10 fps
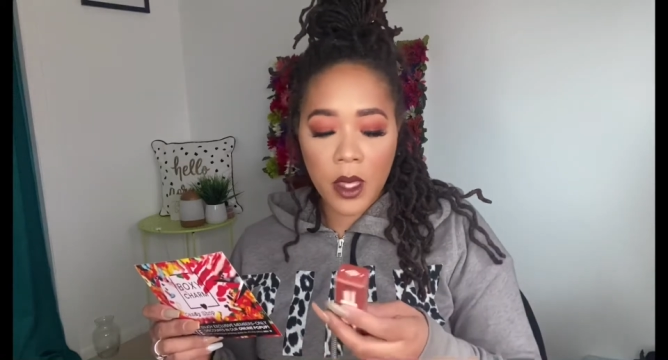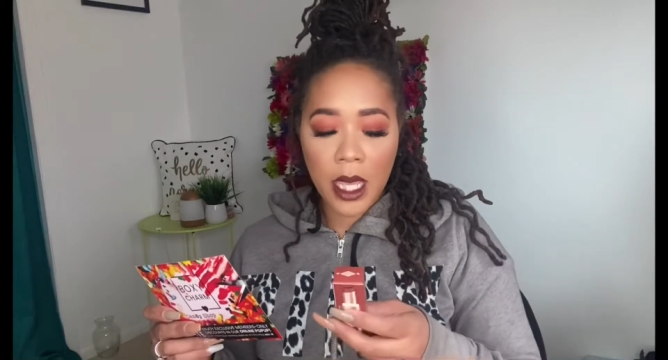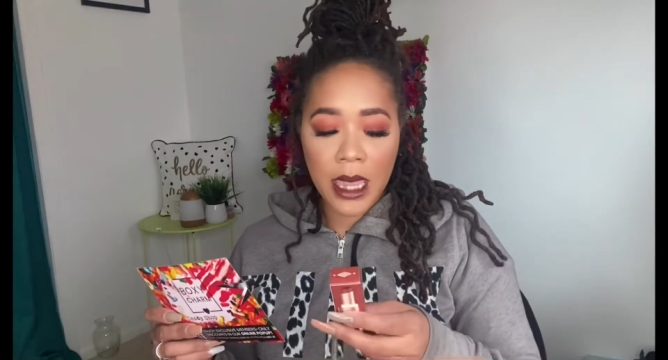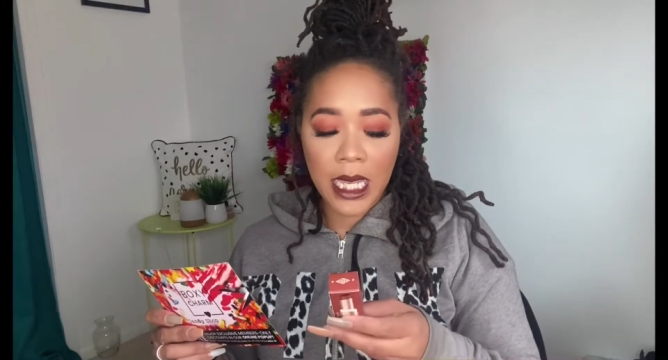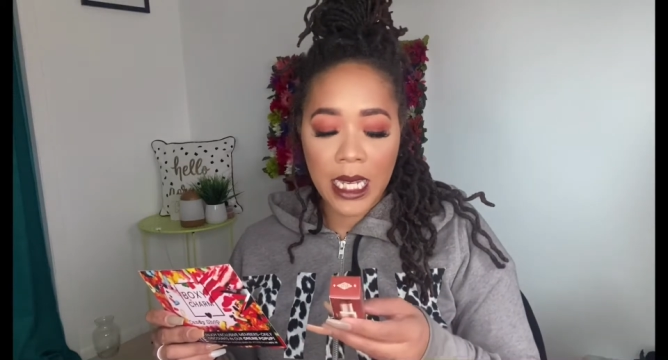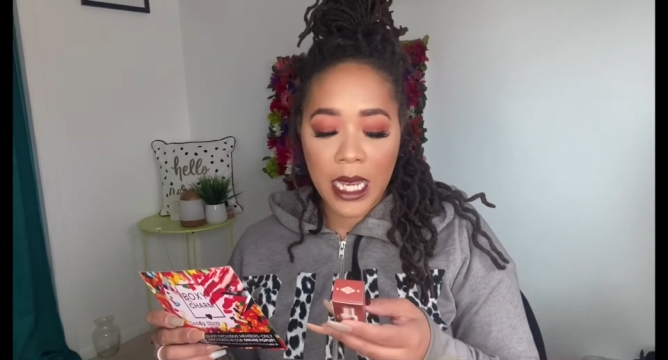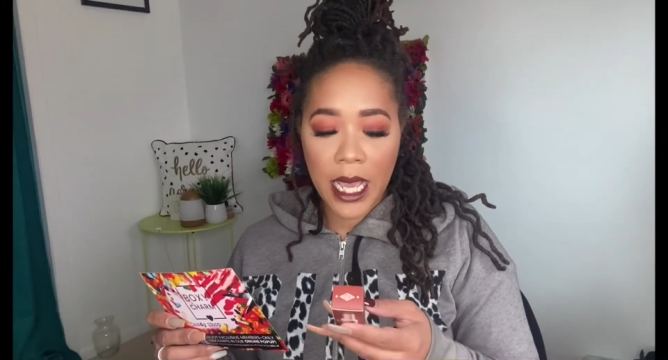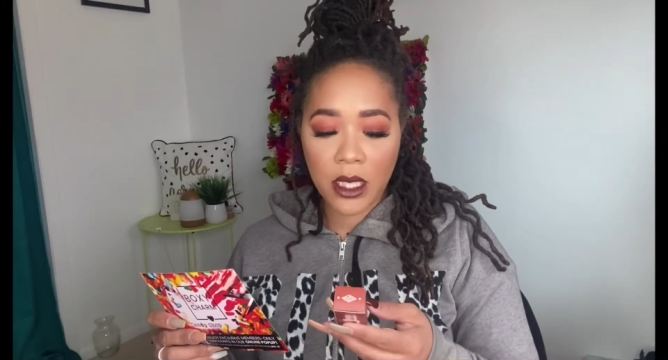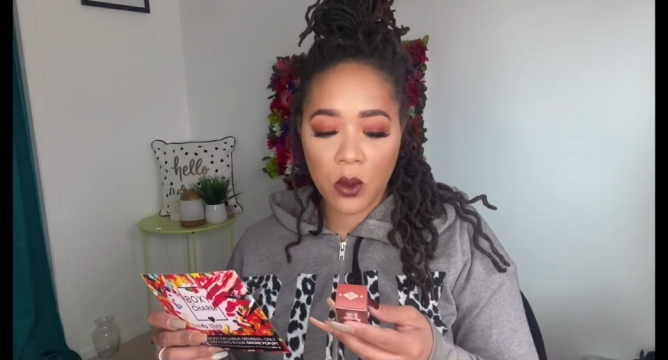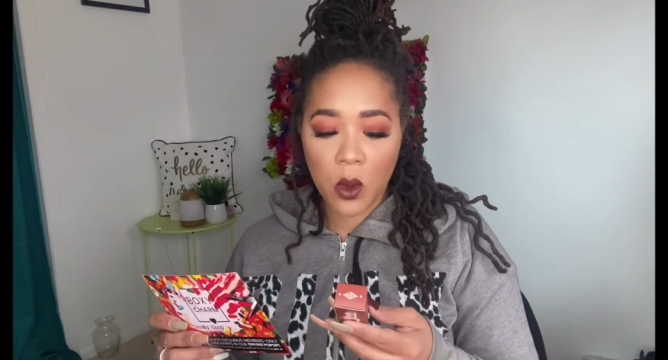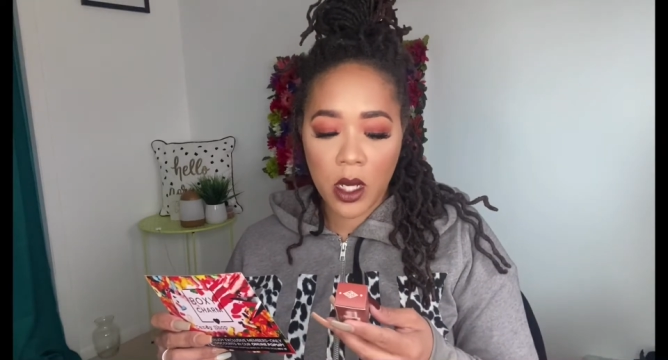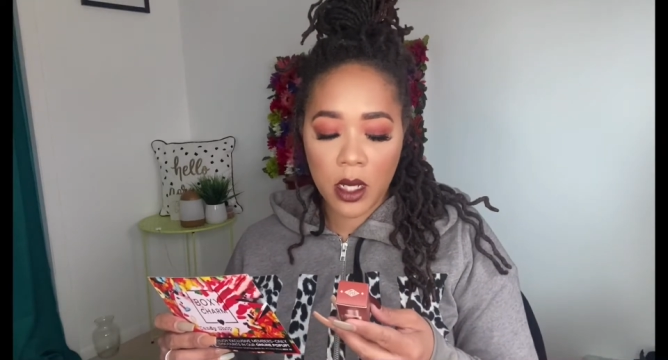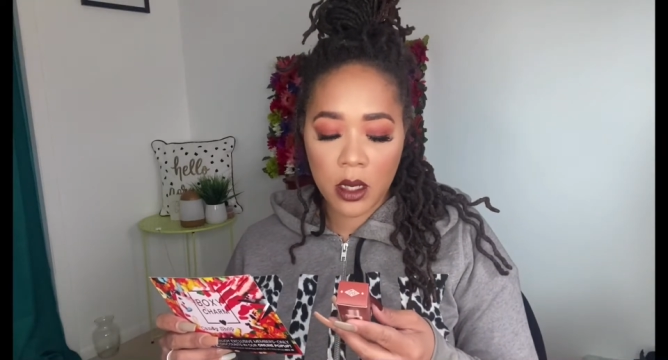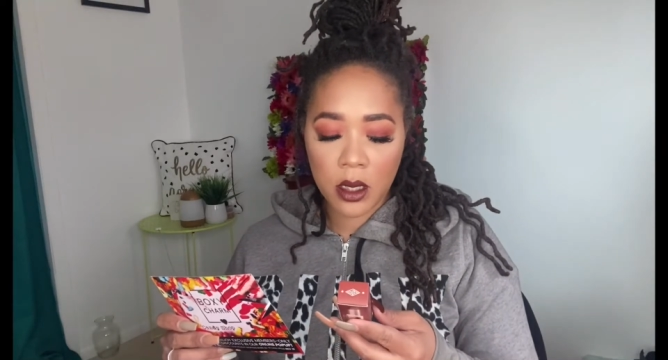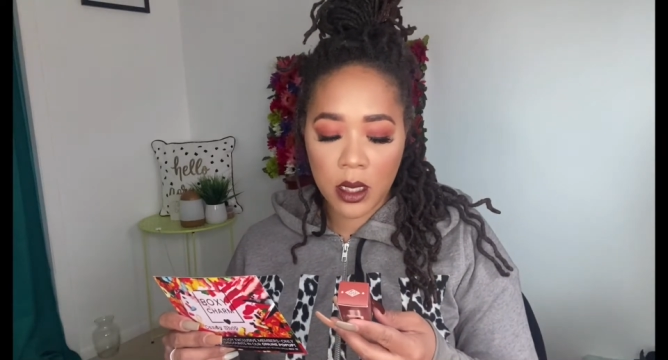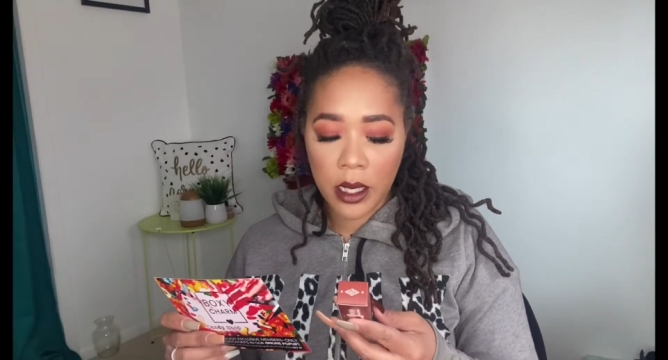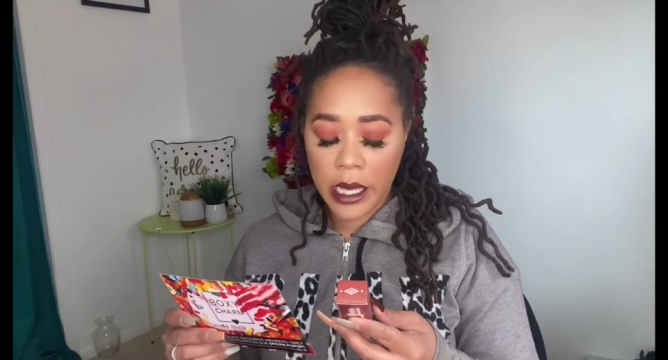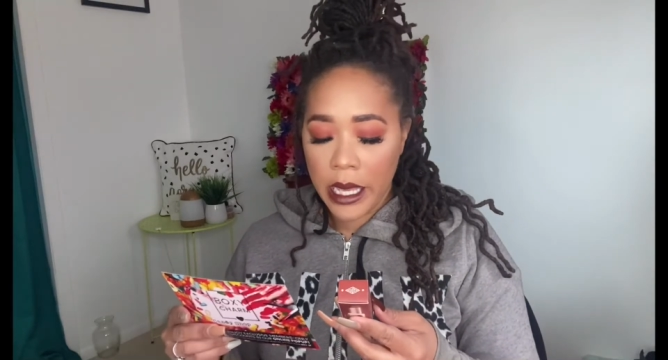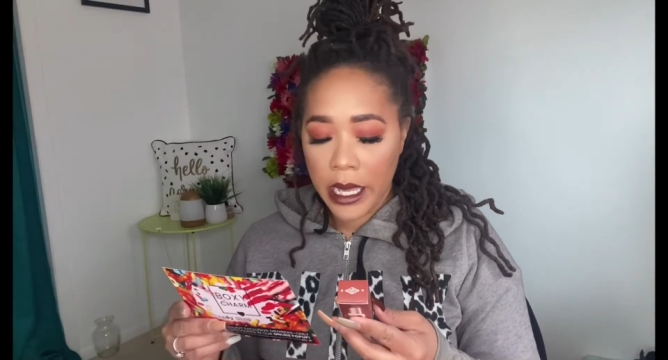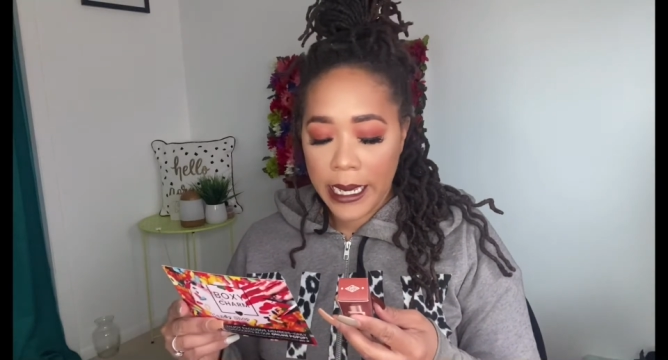The next one
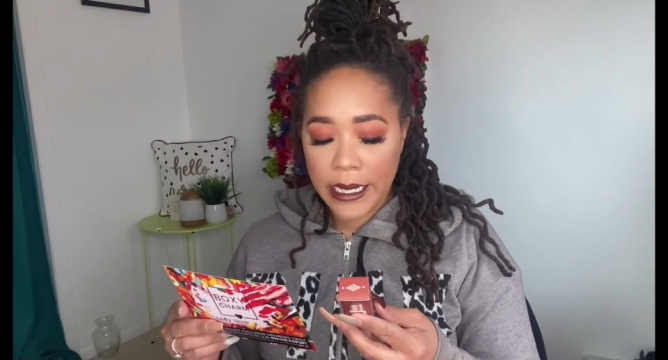is